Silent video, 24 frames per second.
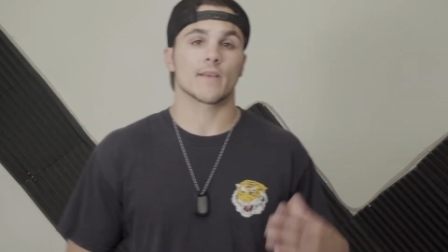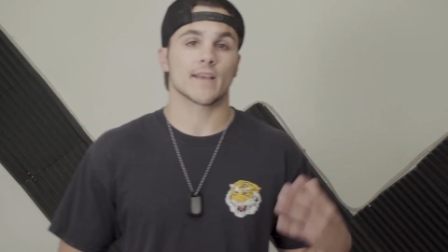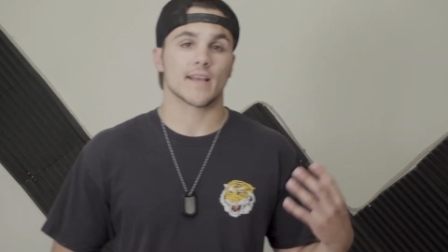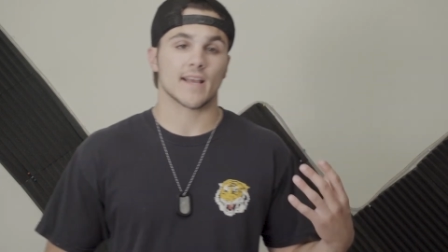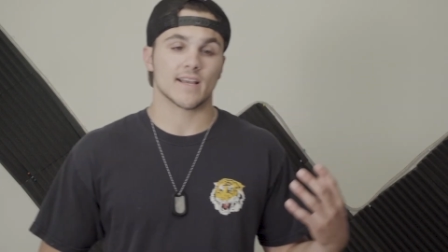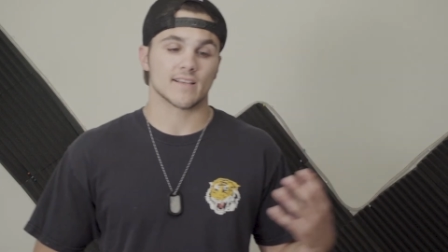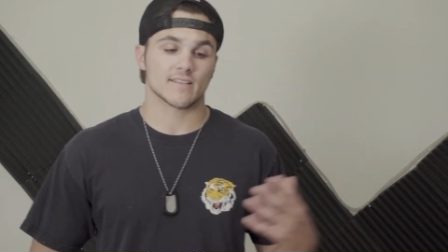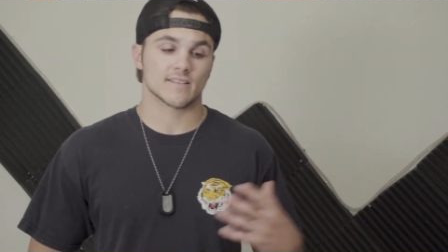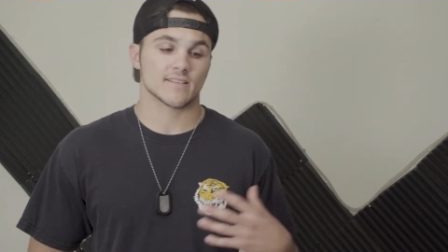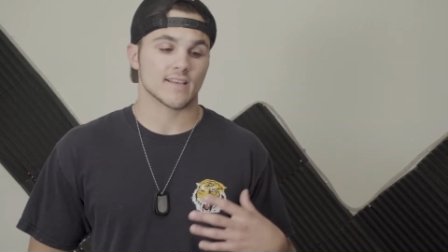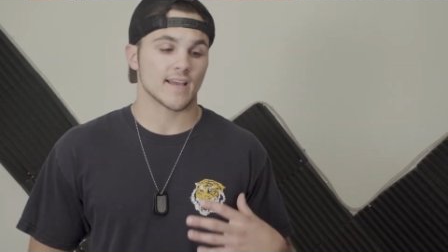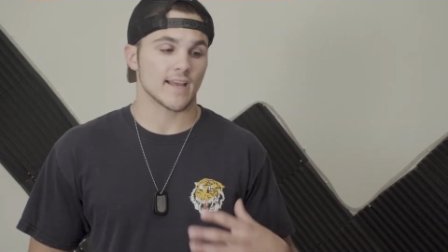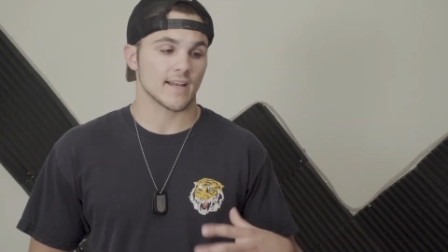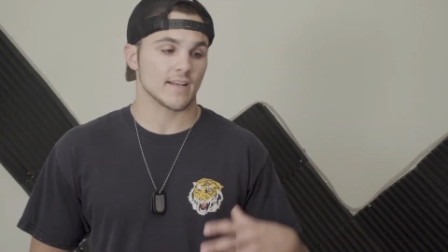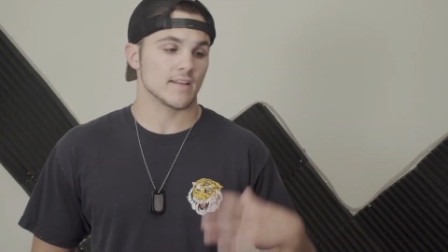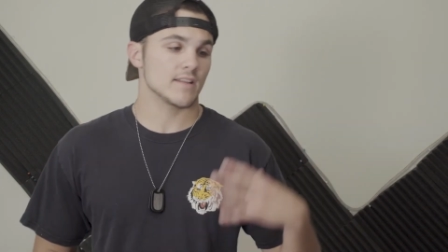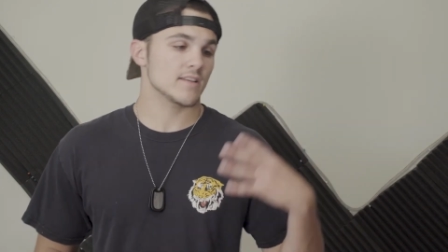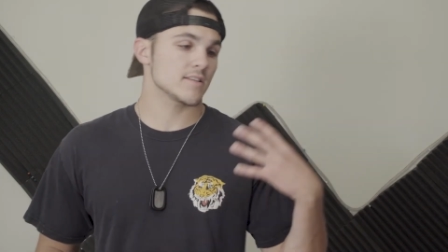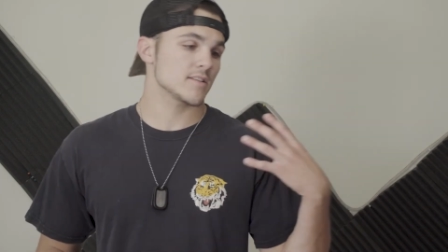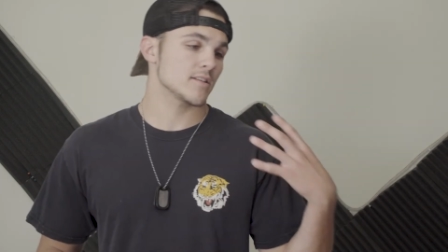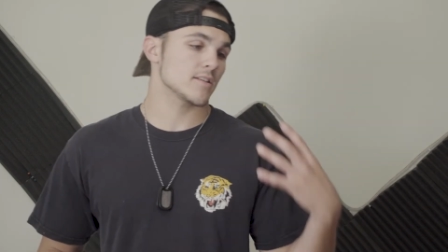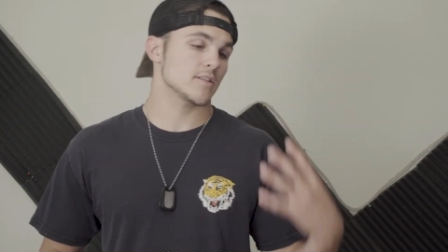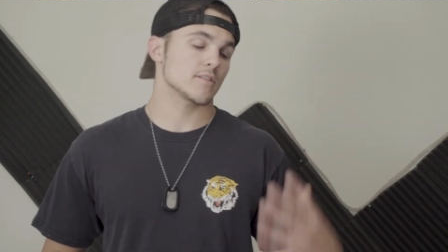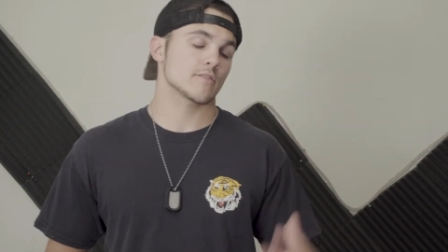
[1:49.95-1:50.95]
Like I said,
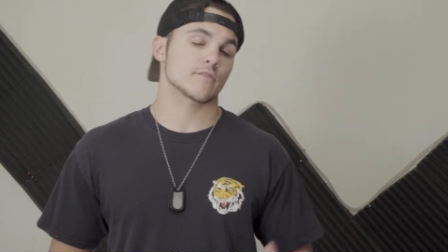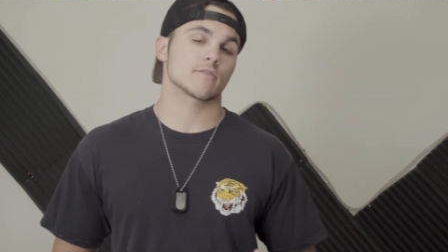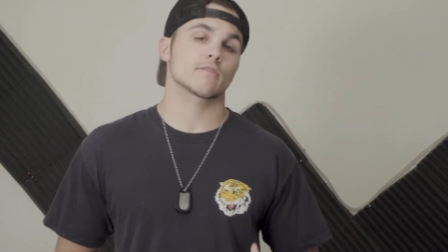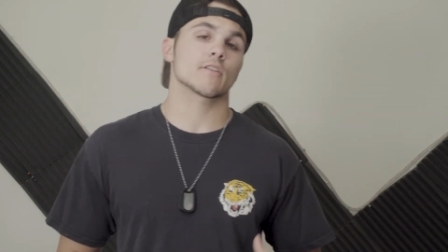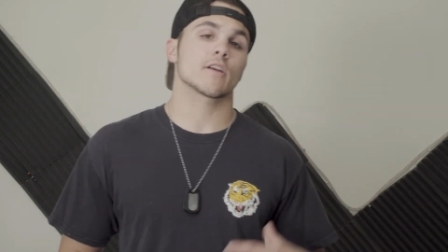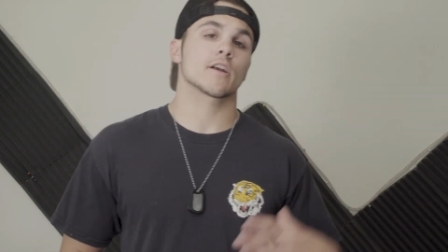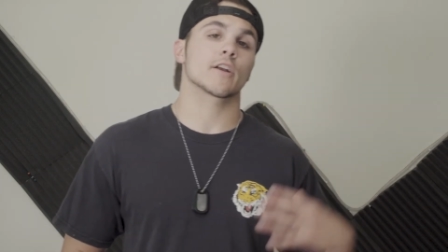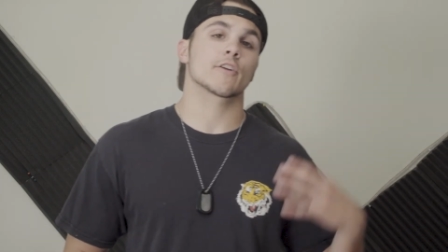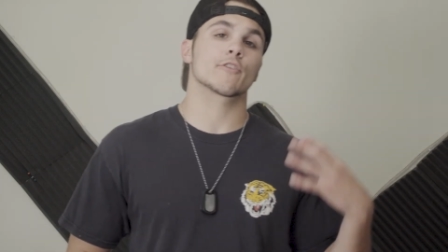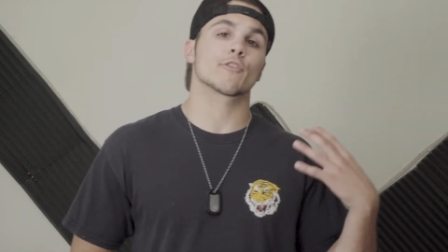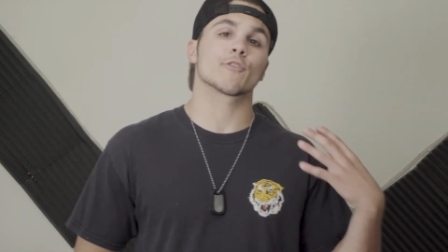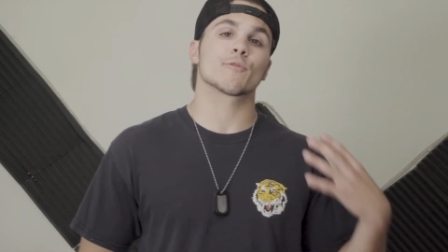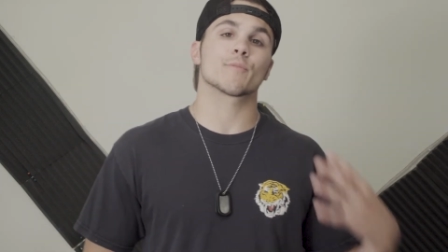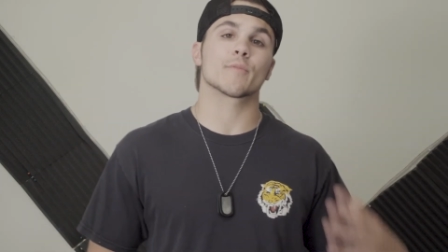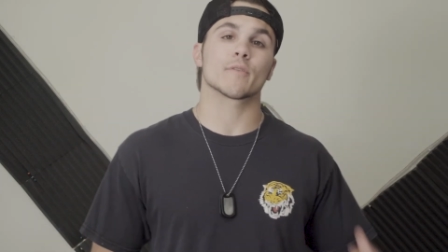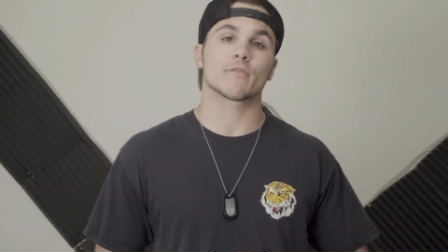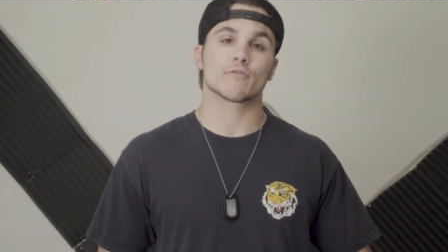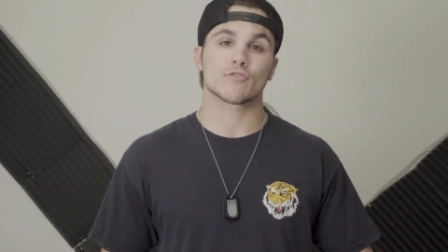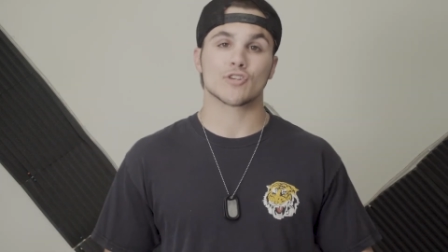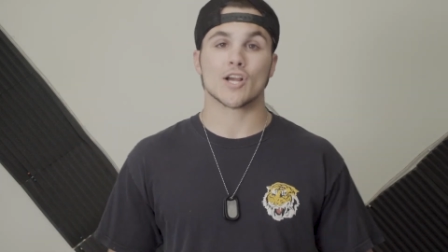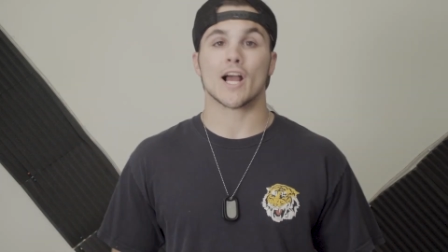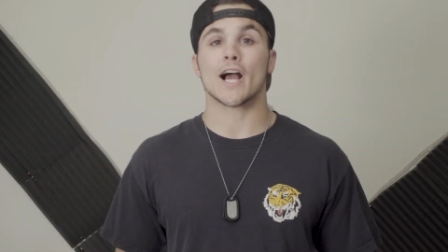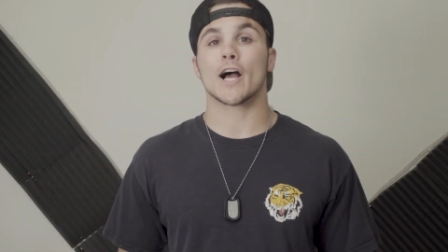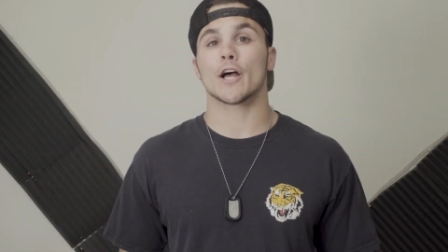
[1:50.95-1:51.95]
this is a group
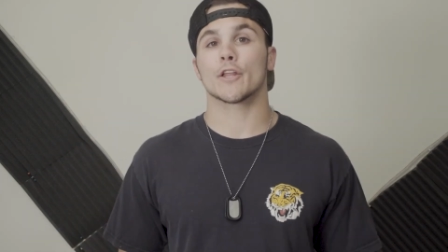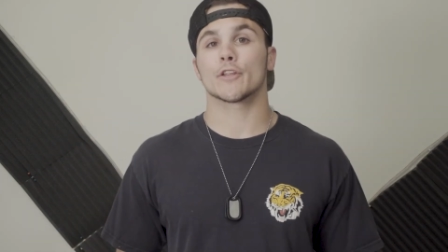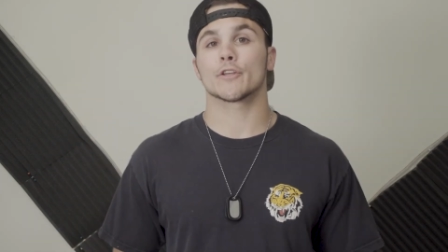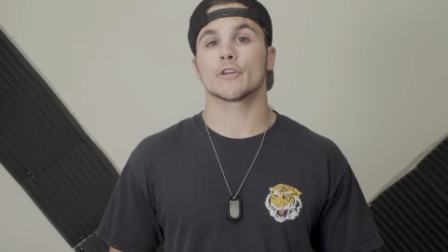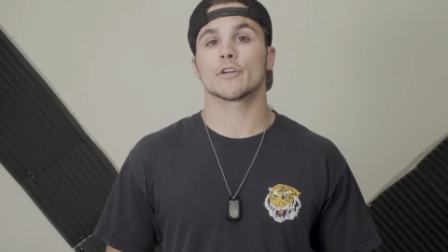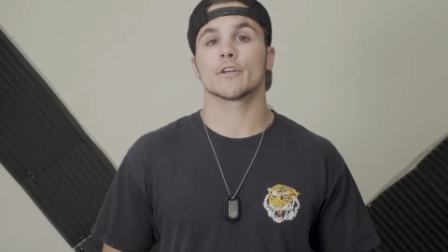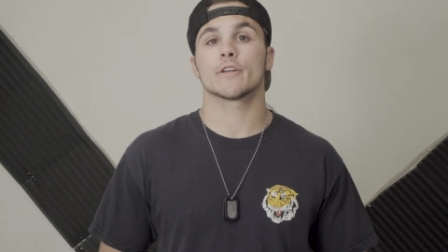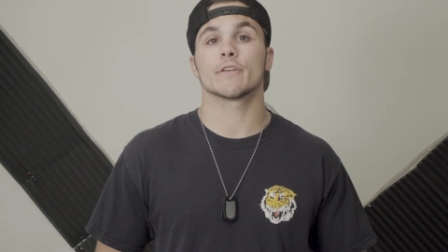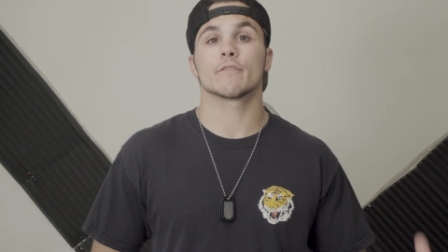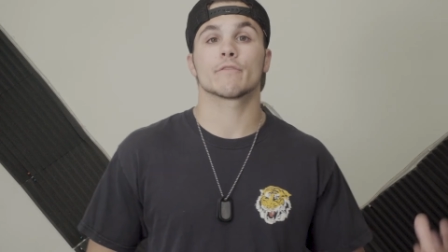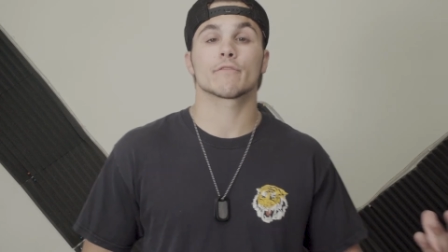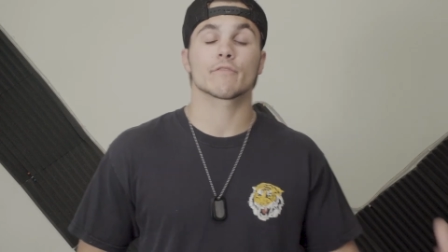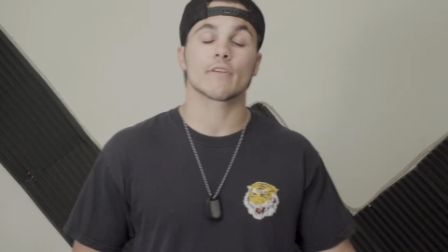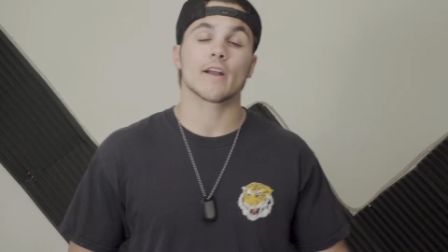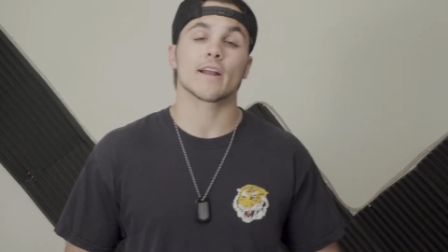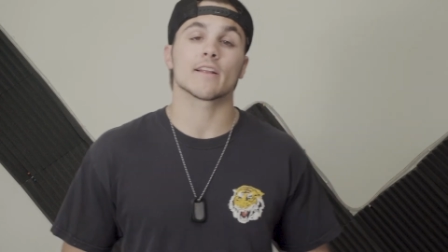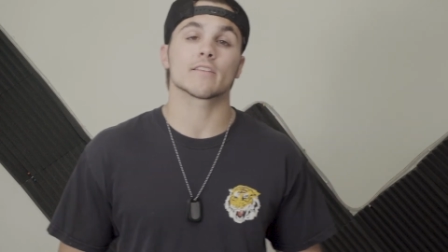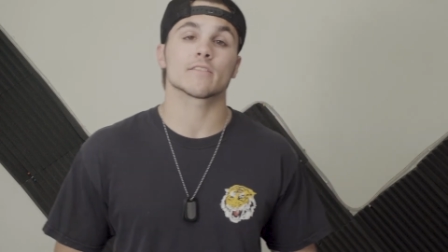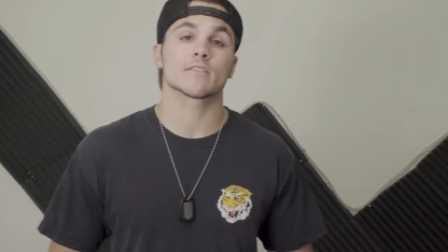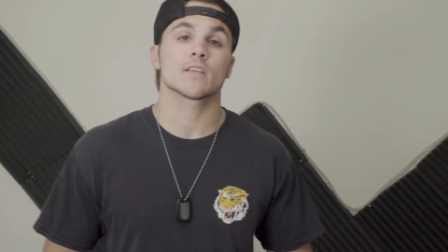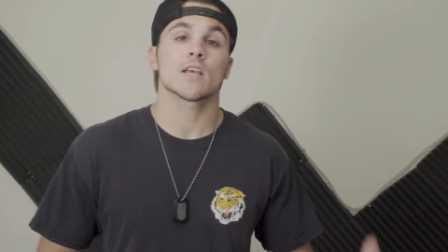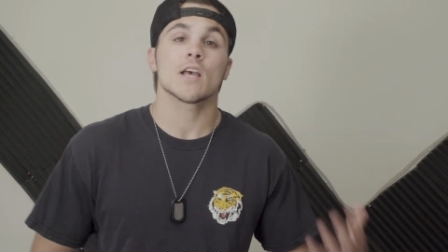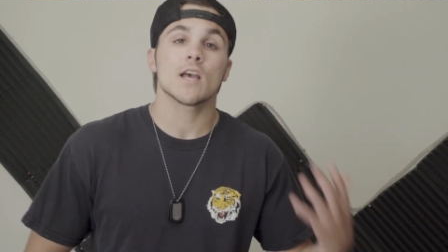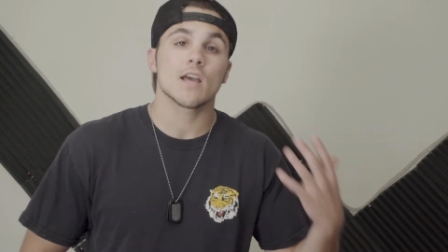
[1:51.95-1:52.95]
of childhood
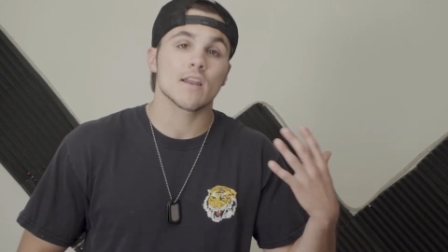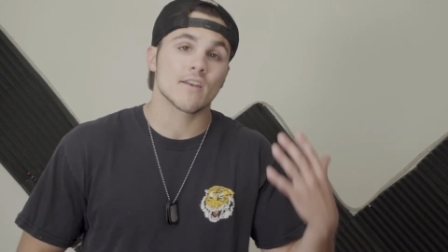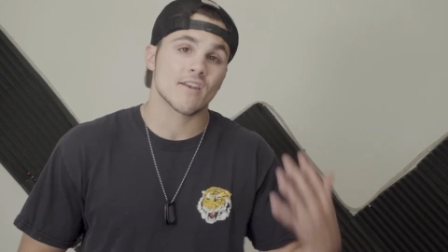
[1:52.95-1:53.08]
friends,